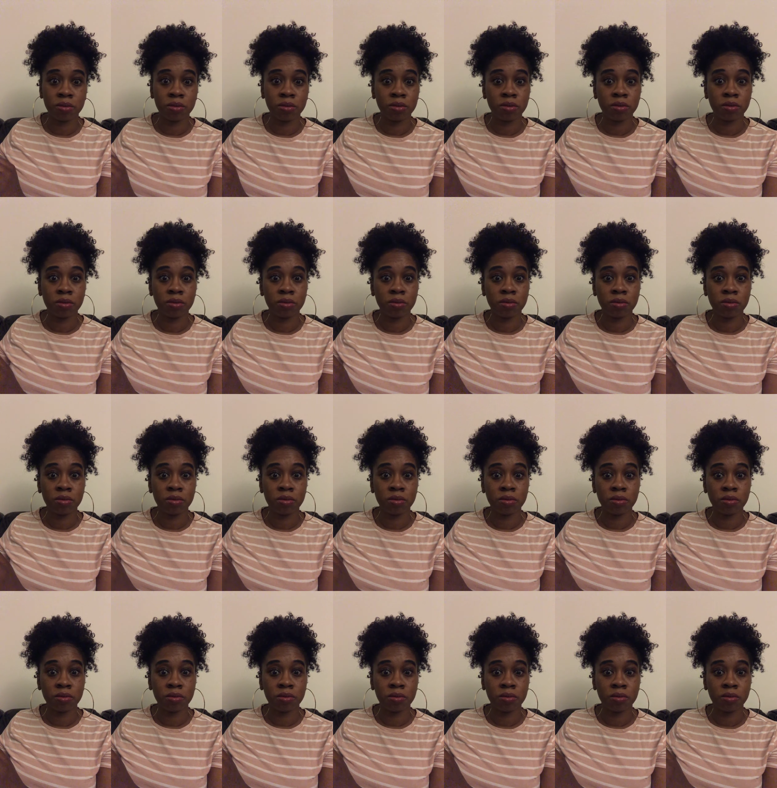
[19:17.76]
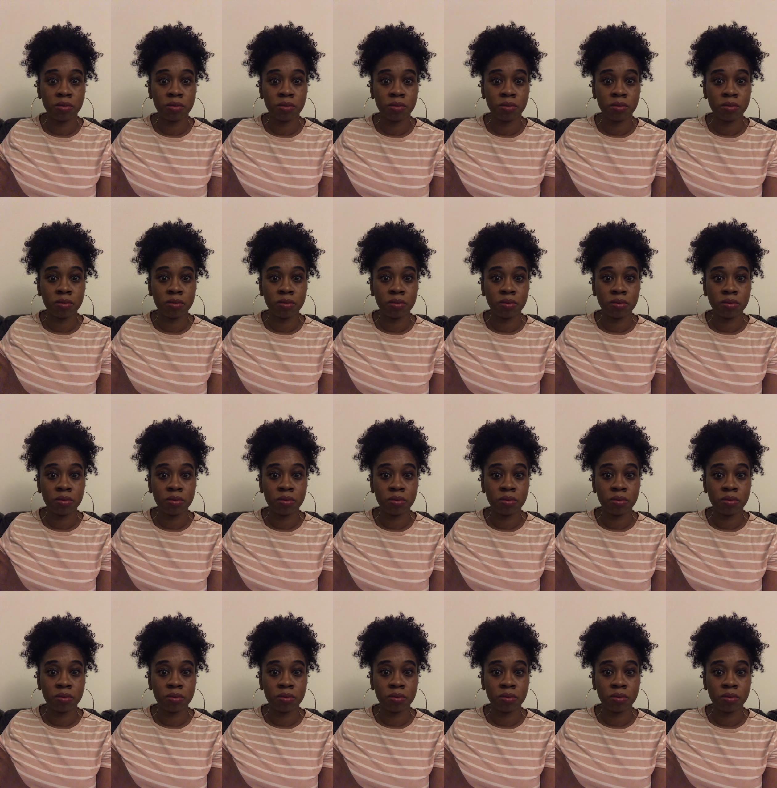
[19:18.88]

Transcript: (no one is talking)